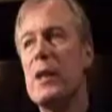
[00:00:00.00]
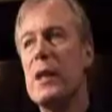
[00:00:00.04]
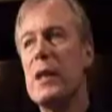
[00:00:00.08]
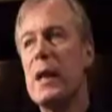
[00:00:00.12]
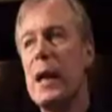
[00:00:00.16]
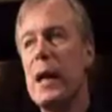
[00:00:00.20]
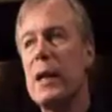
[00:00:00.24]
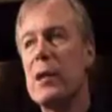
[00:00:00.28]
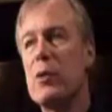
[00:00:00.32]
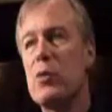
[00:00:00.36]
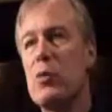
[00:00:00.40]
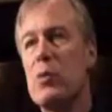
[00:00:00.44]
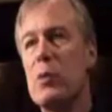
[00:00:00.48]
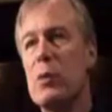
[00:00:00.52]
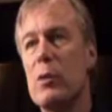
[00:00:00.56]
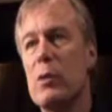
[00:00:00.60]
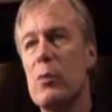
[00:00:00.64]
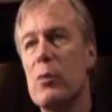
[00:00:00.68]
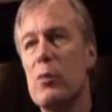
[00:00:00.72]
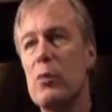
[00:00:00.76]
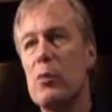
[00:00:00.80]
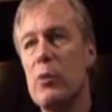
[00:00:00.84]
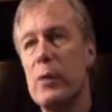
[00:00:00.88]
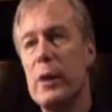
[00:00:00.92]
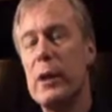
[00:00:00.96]
The actual,
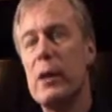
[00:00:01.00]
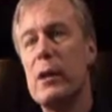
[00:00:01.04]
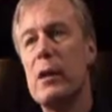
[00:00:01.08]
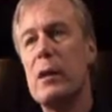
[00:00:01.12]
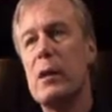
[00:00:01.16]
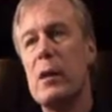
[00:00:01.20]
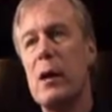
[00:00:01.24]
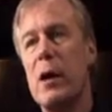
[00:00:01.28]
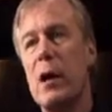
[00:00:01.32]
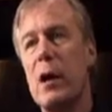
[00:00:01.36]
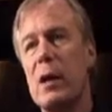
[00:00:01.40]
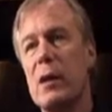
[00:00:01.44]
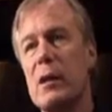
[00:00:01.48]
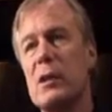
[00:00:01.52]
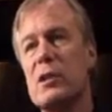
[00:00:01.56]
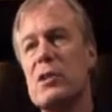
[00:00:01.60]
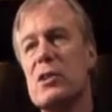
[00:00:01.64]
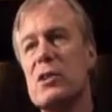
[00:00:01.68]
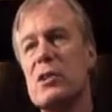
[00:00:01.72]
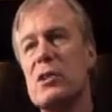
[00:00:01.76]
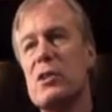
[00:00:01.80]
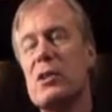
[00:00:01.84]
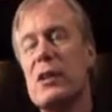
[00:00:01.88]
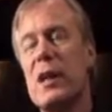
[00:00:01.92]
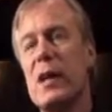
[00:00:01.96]
real,
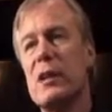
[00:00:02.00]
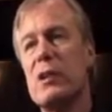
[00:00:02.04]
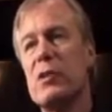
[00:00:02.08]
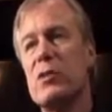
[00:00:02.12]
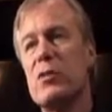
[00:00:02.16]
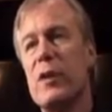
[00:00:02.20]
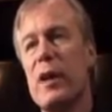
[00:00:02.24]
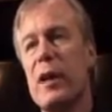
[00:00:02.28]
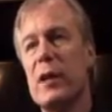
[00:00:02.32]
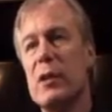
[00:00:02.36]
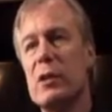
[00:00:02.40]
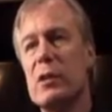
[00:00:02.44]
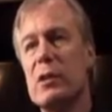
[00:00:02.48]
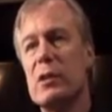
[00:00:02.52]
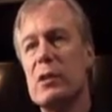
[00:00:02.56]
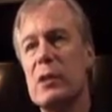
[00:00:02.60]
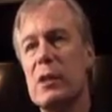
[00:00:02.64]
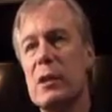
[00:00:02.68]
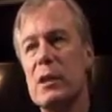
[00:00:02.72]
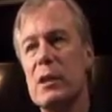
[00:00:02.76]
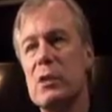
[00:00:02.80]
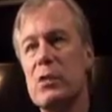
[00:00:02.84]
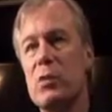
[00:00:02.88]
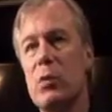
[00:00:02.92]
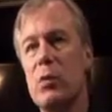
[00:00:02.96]
honest satisfaction
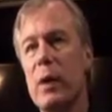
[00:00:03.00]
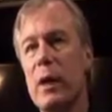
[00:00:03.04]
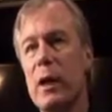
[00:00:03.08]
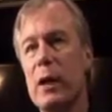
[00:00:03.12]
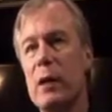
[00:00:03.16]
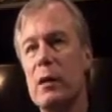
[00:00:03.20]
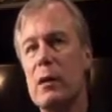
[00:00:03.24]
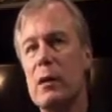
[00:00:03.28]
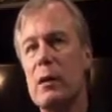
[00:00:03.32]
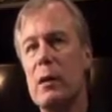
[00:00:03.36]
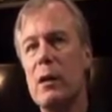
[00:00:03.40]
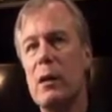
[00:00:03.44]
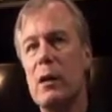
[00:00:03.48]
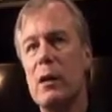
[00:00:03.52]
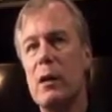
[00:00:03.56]
is when